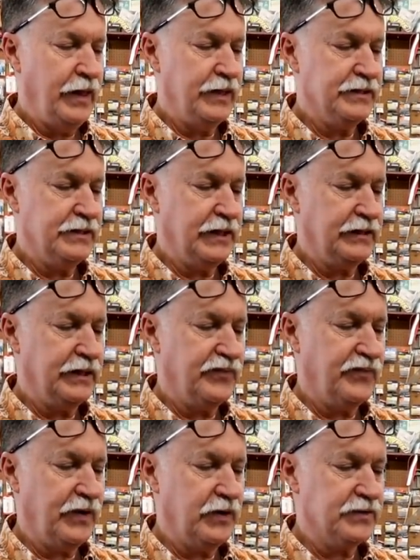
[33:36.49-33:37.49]
is that the
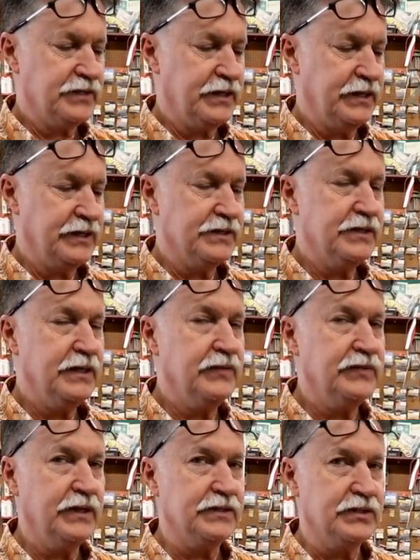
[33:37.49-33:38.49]
frog skin
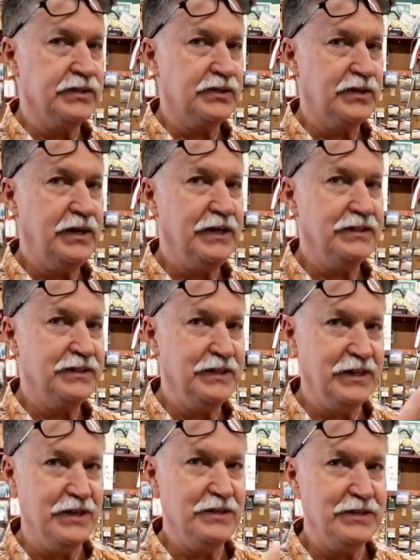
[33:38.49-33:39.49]
itself doesn't stretch and
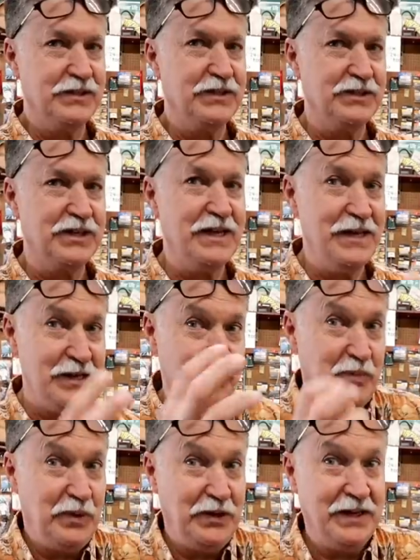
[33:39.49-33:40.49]
he uses the skin to
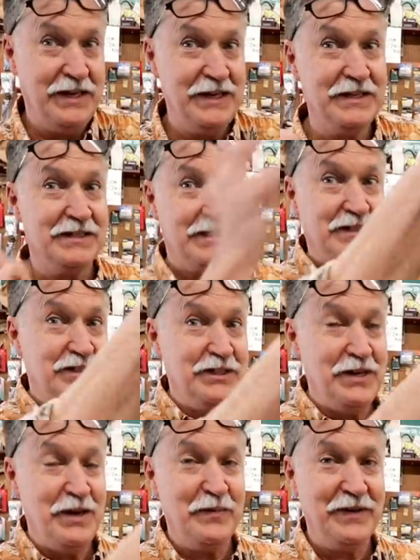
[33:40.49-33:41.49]
pull against to
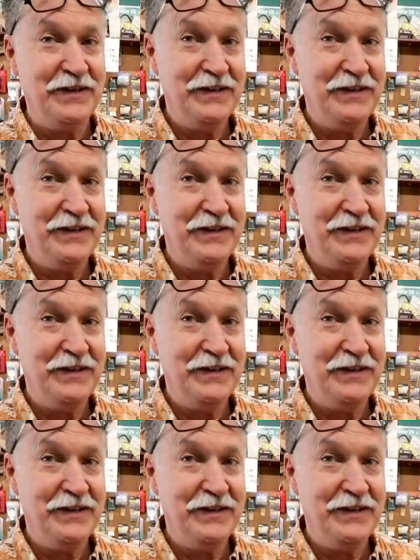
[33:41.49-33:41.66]
jump